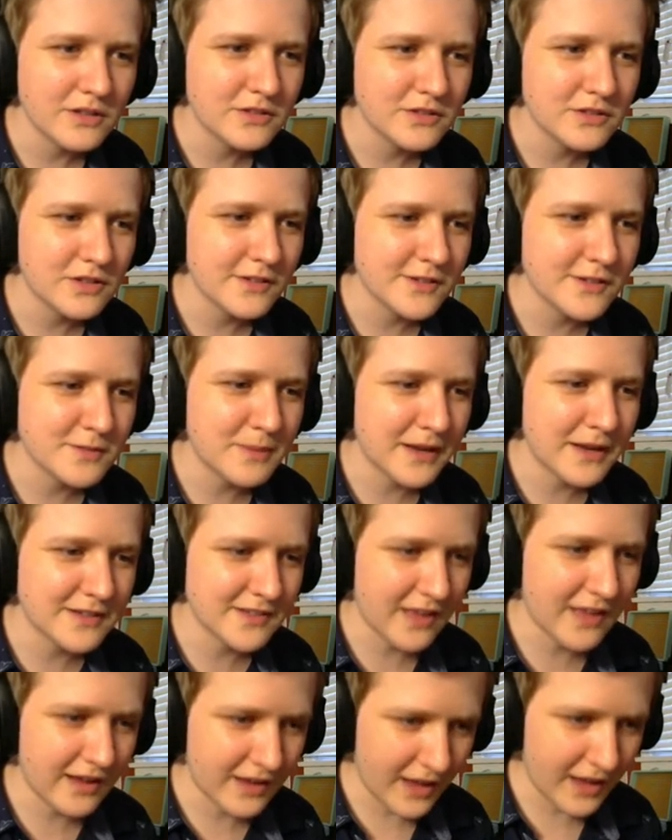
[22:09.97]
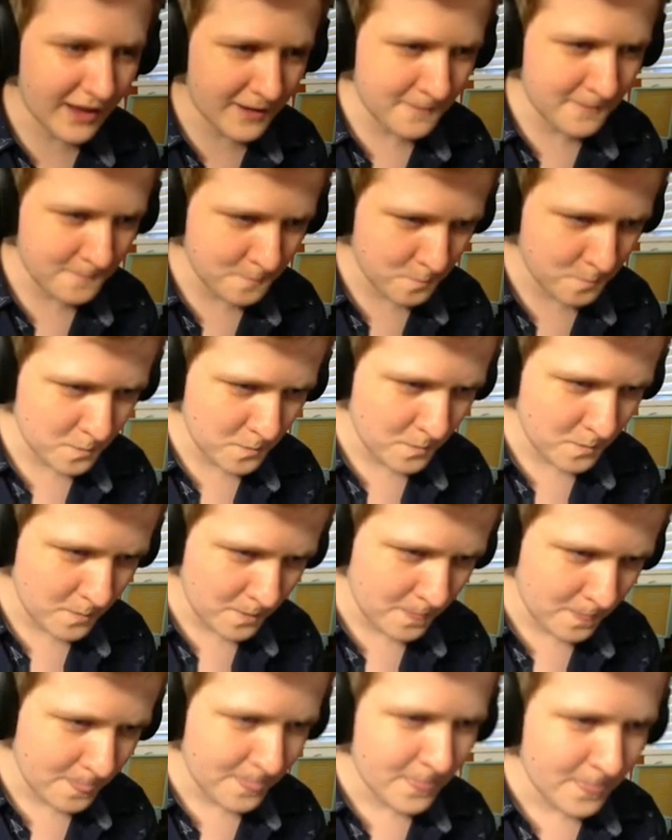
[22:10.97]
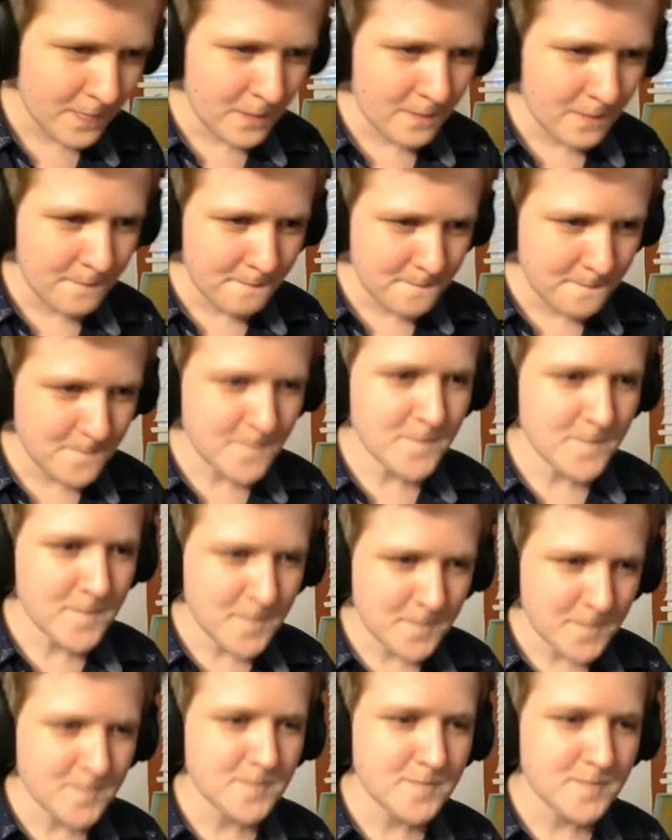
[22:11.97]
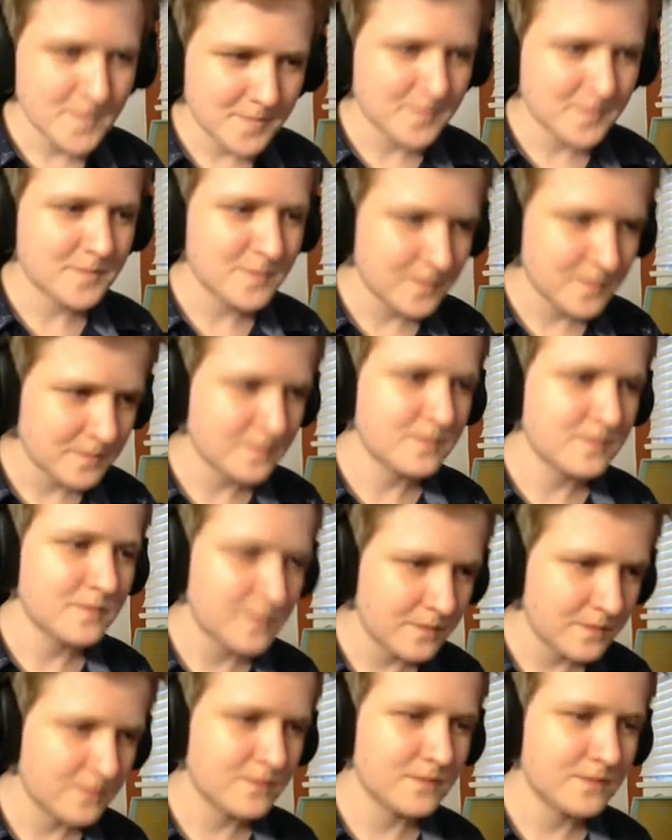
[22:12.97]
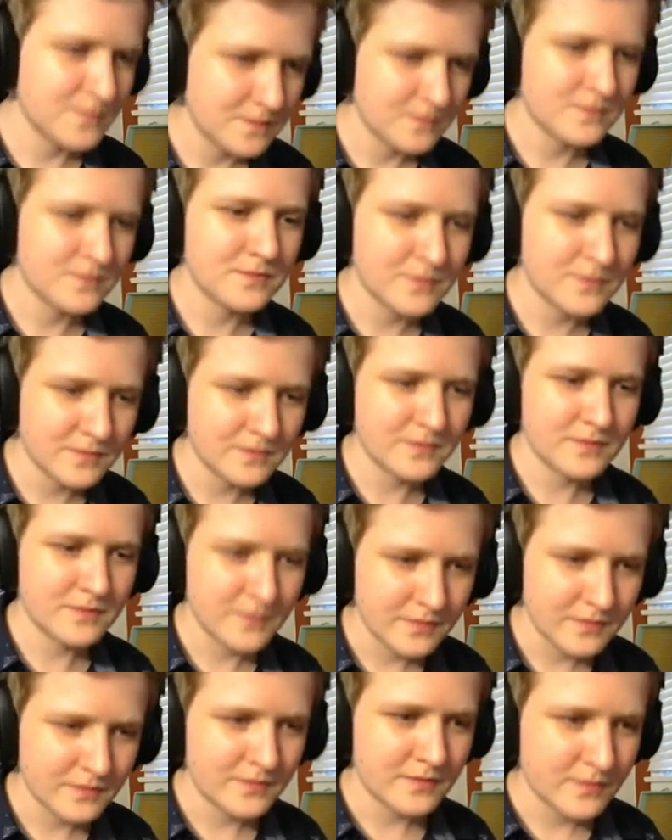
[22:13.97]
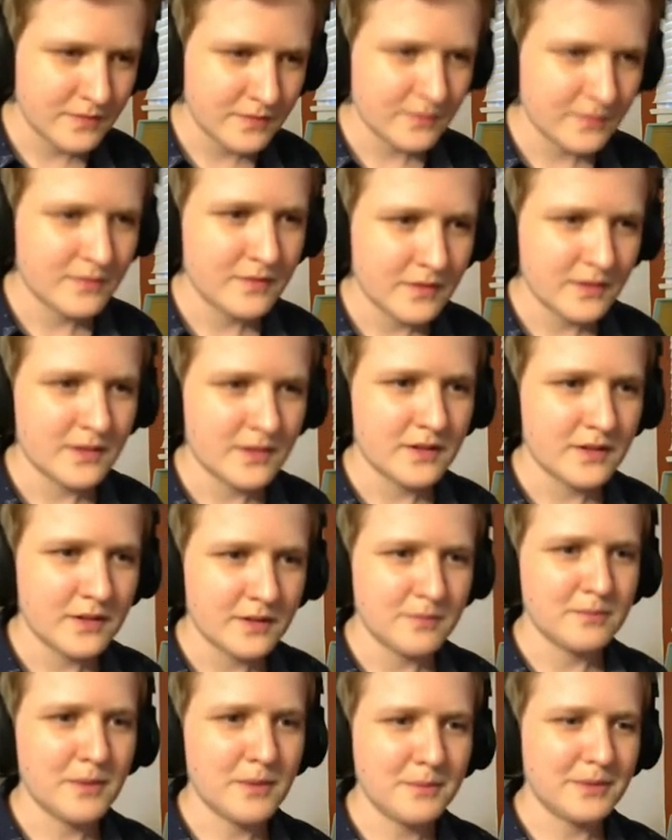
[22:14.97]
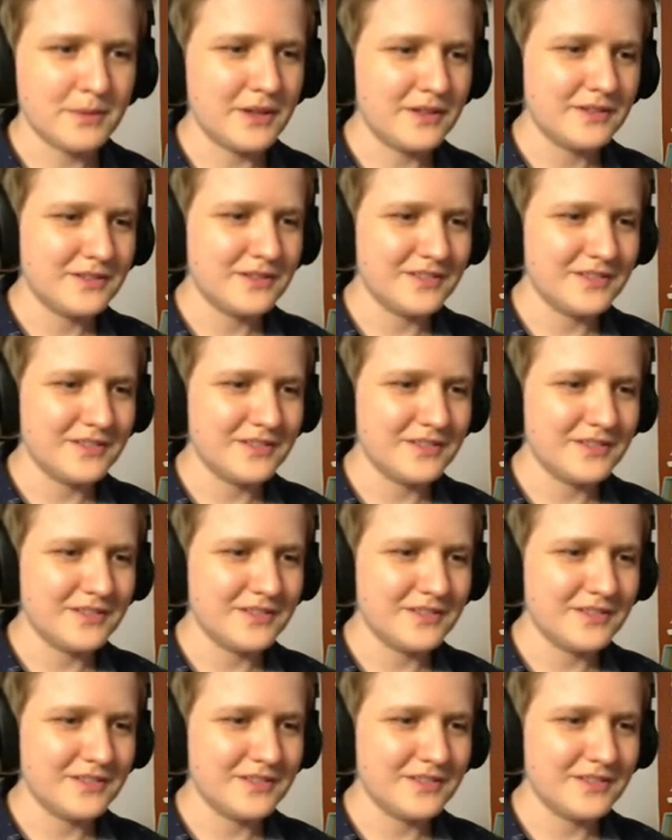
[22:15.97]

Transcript: so he smacks that guy. By golly, it worked. But we have to find a way to make Bumpy's act last longer. Bumpy. Uh -oh.